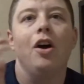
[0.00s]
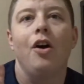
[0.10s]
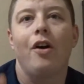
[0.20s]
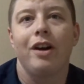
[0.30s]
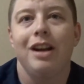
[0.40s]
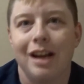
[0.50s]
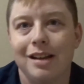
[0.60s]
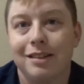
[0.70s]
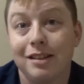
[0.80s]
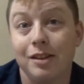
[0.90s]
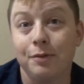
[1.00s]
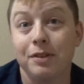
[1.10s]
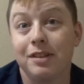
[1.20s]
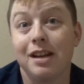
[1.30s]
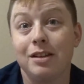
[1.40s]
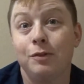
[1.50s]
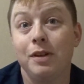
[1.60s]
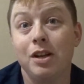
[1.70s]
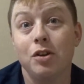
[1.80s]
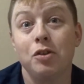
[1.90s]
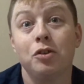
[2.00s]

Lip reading: Alrighty guys, that's it for today's video.